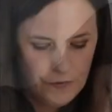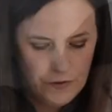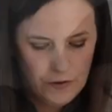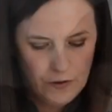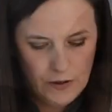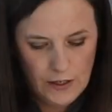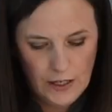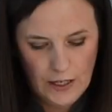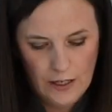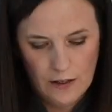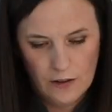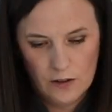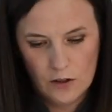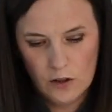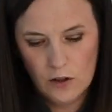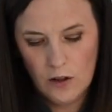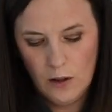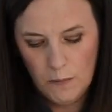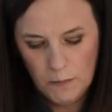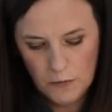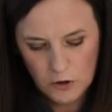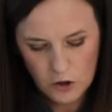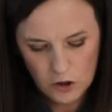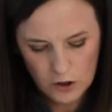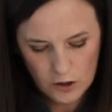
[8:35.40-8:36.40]
Okay, so
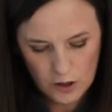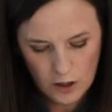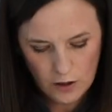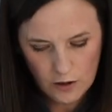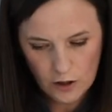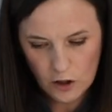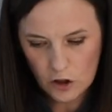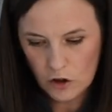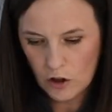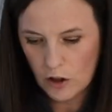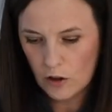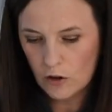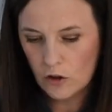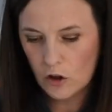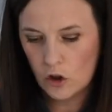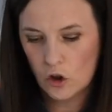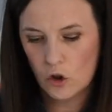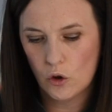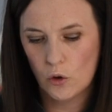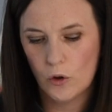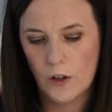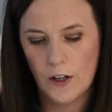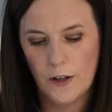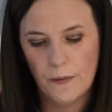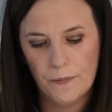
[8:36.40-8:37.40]
let me just turn this around to
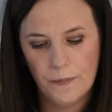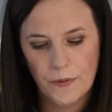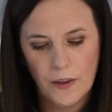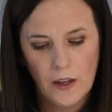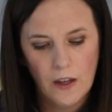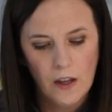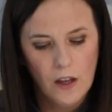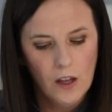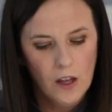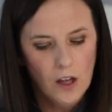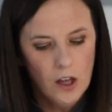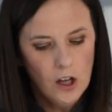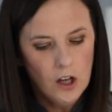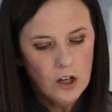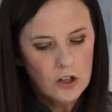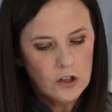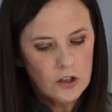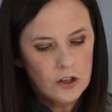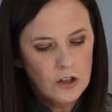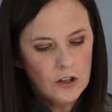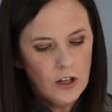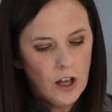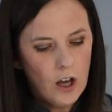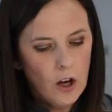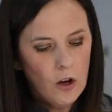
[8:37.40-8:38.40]
show you.
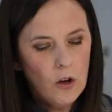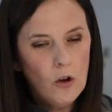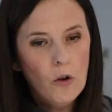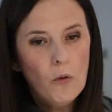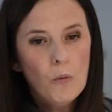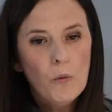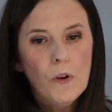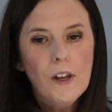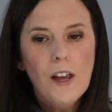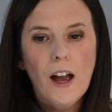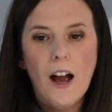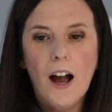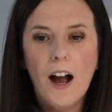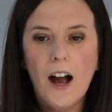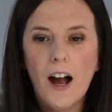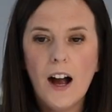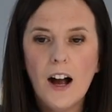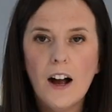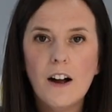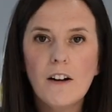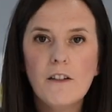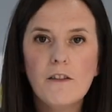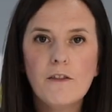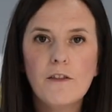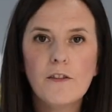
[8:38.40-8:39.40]
So now we
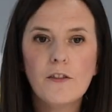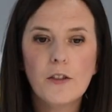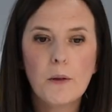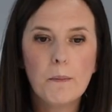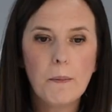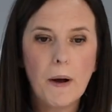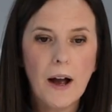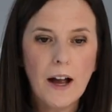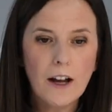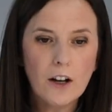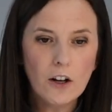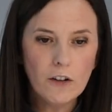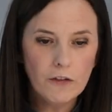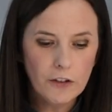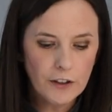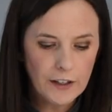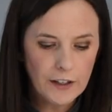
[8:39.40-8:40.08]
have the back of the